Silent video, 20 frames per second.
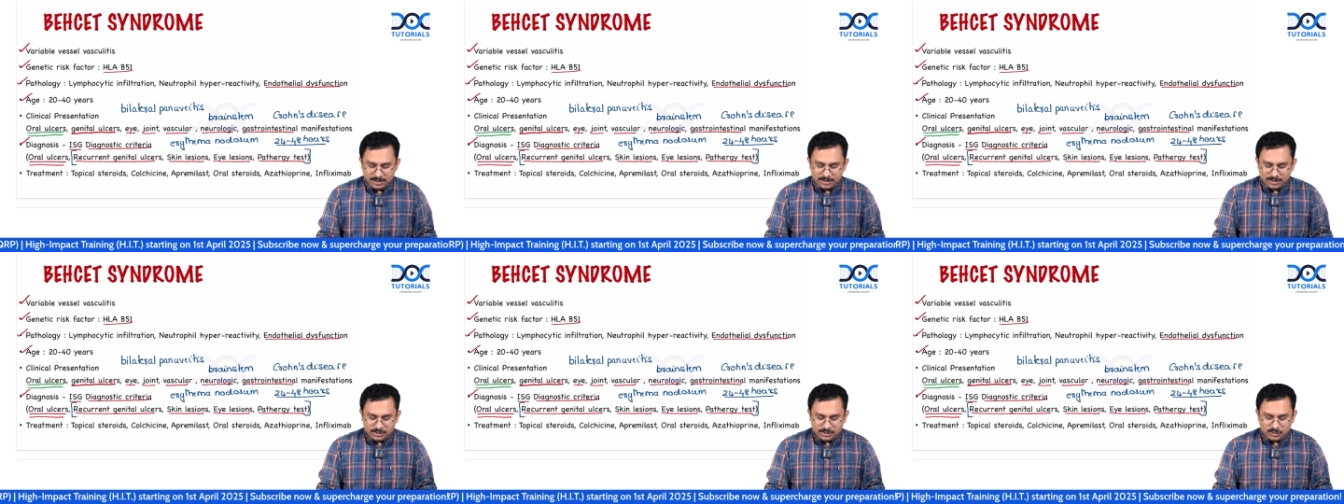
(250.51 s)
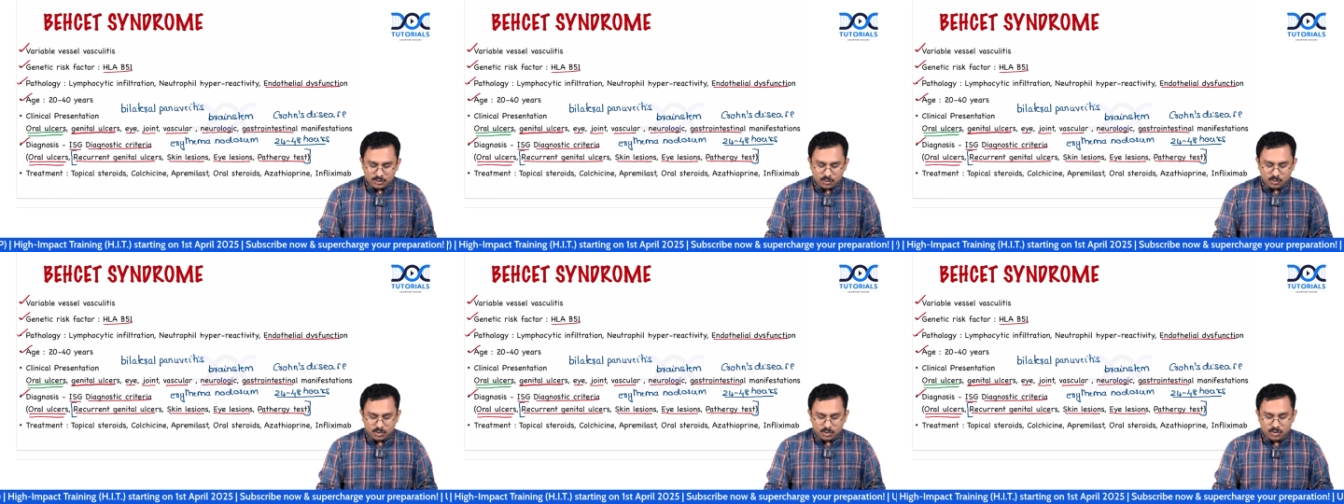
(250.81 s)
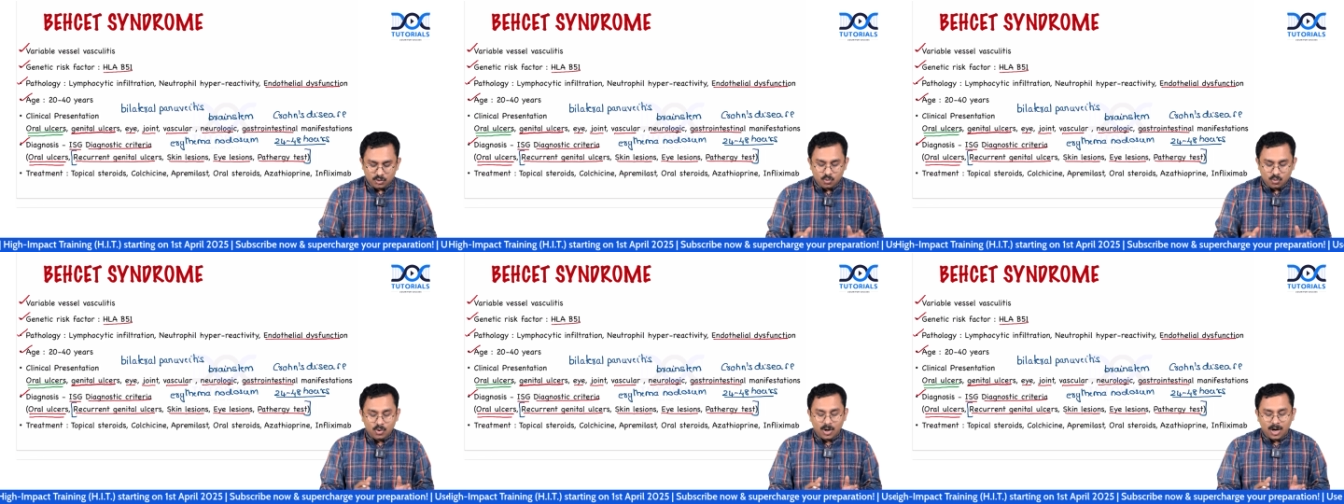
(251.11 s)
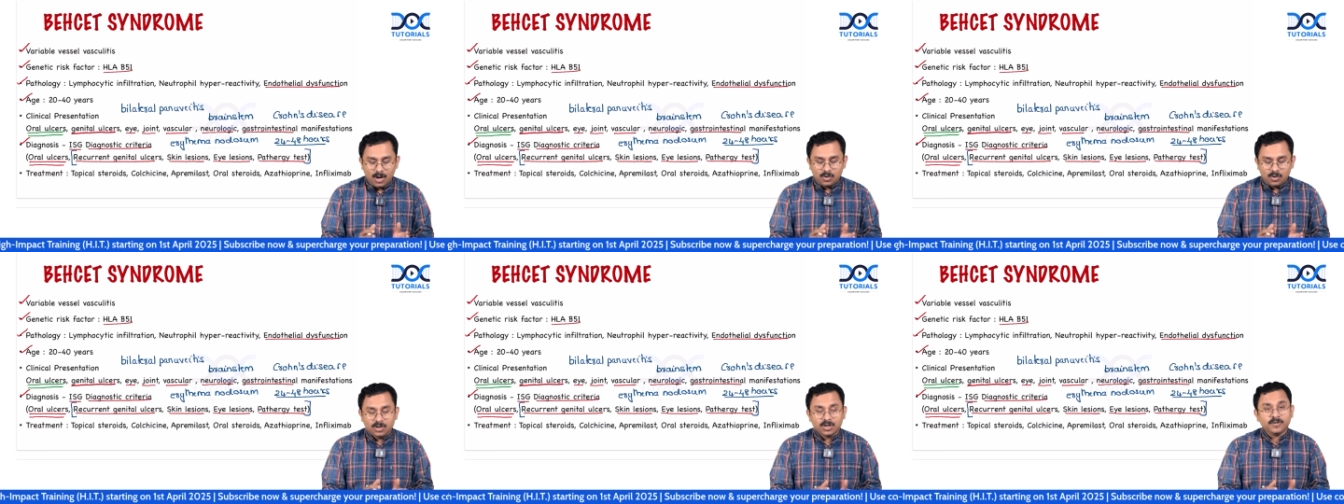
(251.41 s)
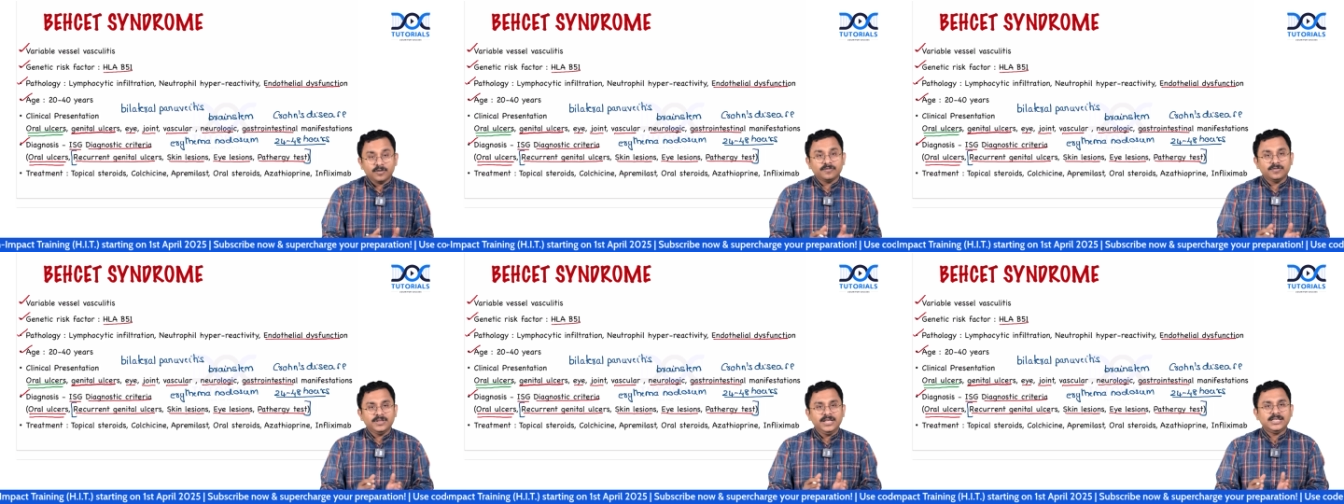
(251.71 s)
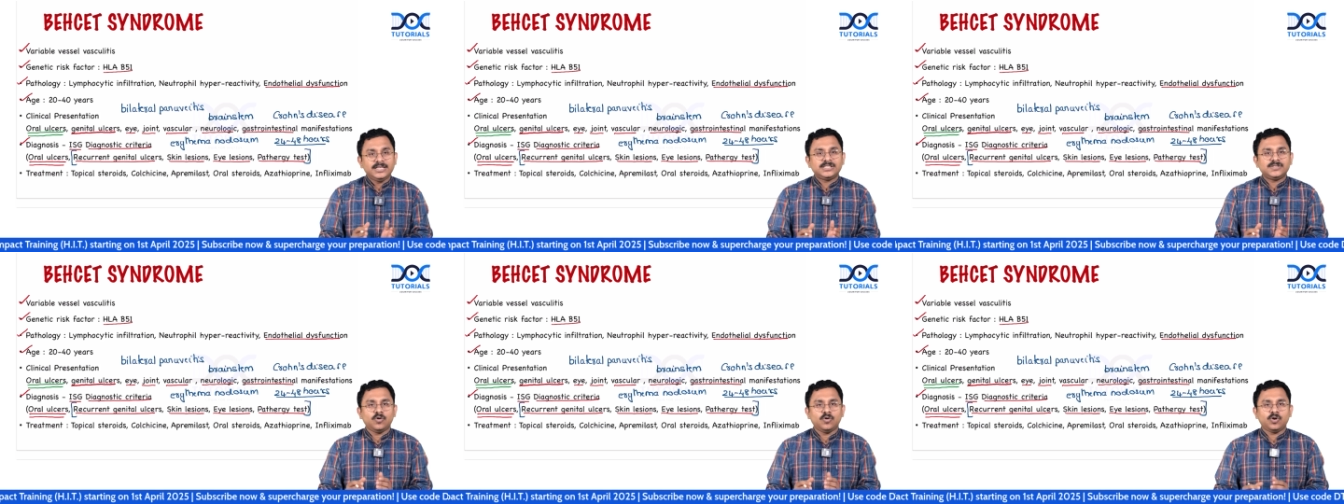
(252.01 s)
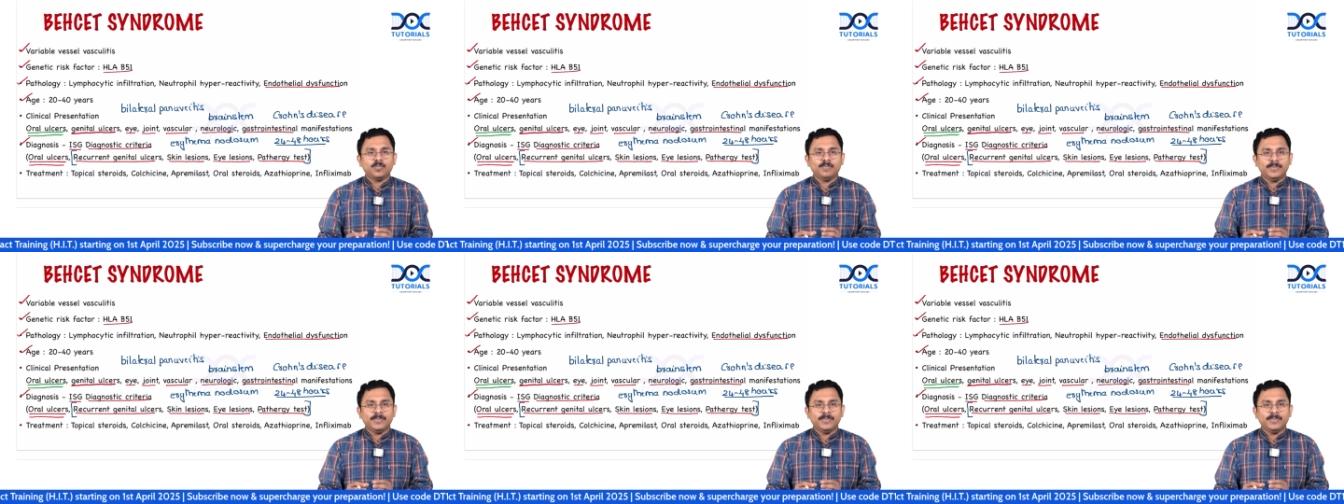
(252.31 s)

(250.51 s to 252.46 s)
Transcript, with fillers: So two out of these four